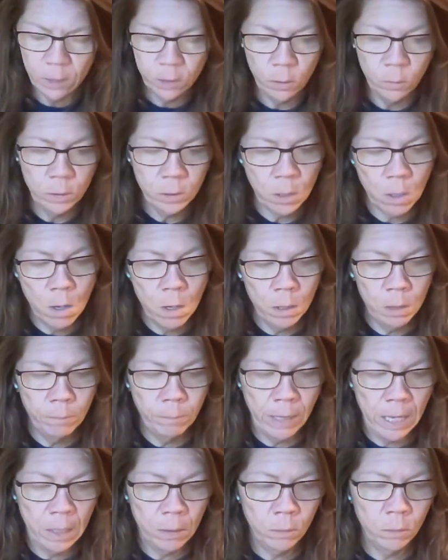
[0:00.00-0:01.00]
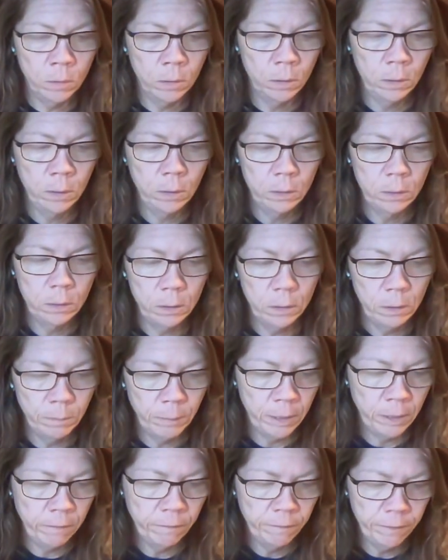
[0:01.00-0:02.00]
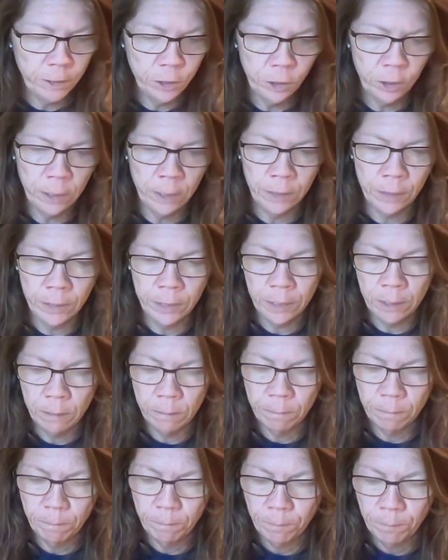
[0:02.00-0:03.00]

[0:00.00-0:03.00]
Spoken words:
So it's all about the beneficiary.